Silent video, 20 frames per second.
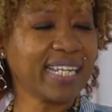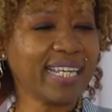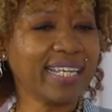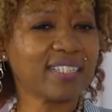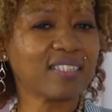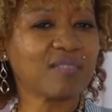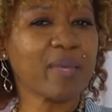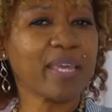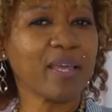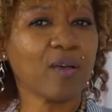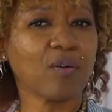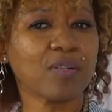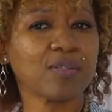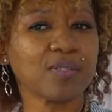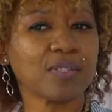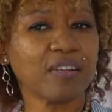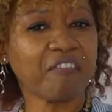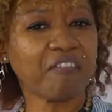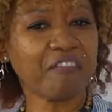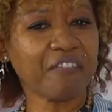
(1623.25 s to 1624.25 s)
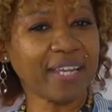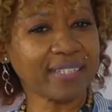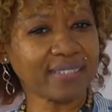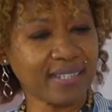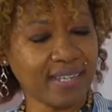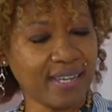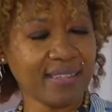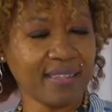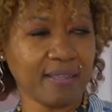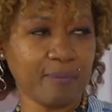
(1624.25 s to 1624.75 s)
it may also affect
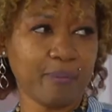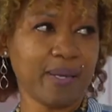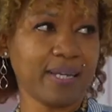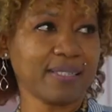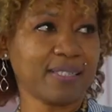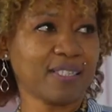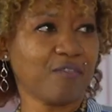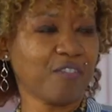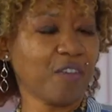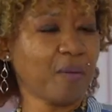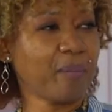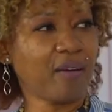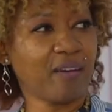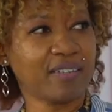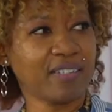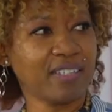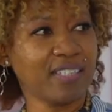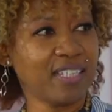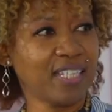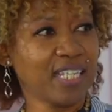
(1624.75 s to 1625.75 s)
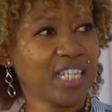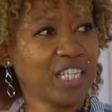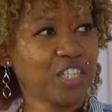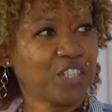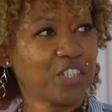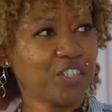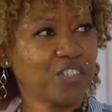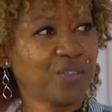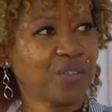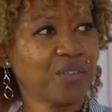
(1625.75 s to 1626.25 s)
other parts of your body.
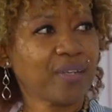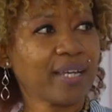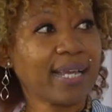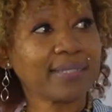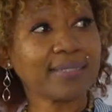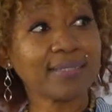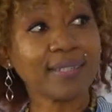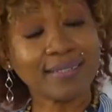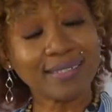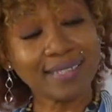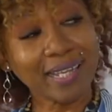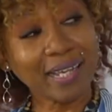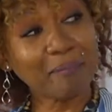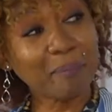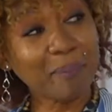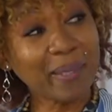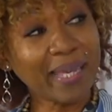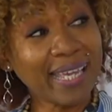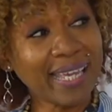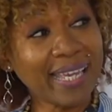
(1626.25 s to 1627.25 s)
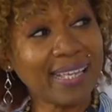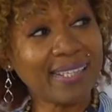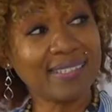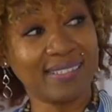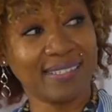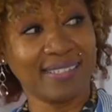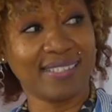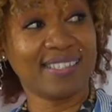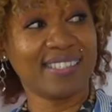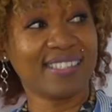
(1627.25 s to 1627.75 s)
You know, you start to get
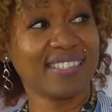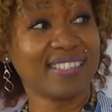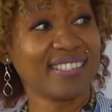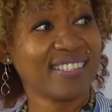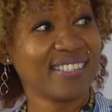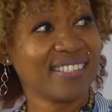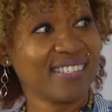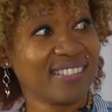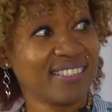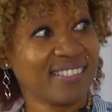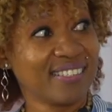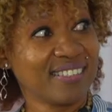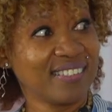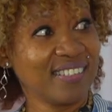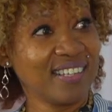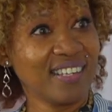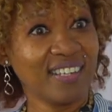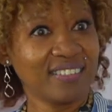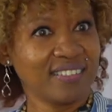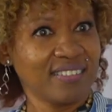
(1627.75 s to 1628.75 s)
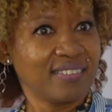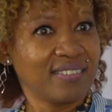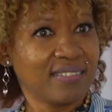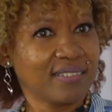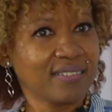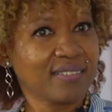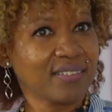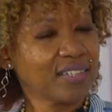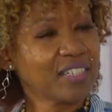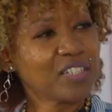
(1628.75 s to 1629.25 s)
pains. And
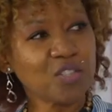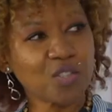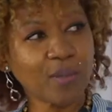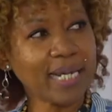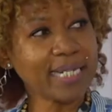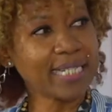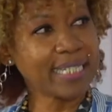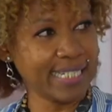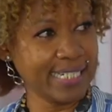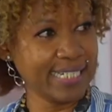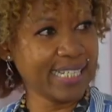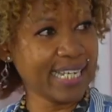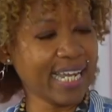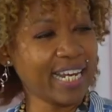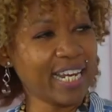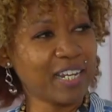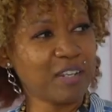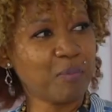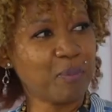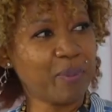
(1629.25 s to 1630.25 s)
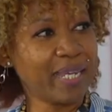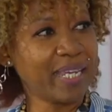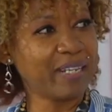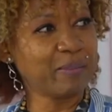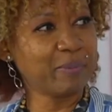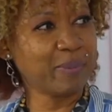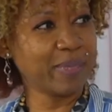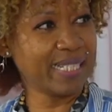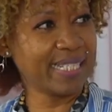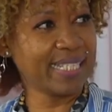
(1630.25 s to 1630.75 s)
you didn't do anything to get any pain,
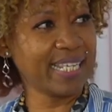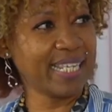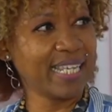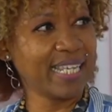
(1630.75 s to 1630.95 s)
per se.